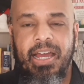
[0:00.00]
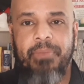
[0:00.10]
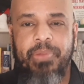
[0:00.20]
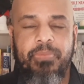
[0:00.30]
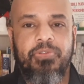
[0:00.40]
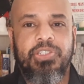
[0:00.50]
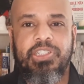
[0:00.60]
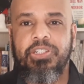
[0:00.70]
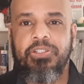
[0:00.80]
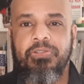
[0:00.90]
People will
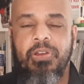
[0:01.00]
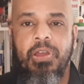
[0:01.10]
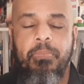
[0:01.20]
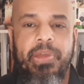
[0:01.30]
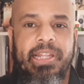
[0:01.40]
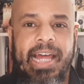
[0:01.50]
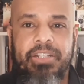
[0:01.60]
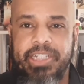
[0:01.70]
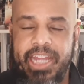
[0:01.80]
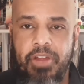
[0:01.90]
still be allowed
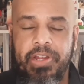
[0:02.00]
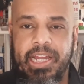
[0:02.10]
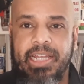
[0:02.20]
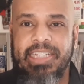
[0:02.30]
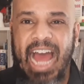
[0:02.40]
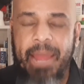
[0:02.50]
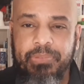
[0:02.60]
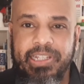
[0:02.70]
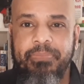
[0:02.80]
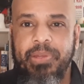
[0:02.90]
to carry guns. I
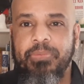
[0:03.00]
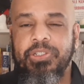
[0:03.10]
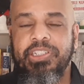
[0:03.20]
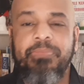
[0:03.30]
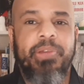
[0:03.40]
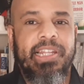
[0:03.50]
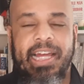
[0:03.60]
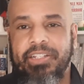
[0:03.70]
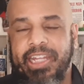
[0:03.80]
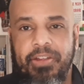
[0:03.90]
believe people should be
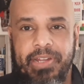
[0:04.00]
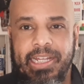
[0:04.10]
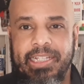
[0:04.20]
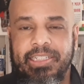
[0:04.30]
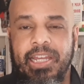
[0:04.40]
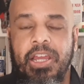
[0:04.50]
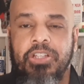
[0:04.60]
allowed to carry guns.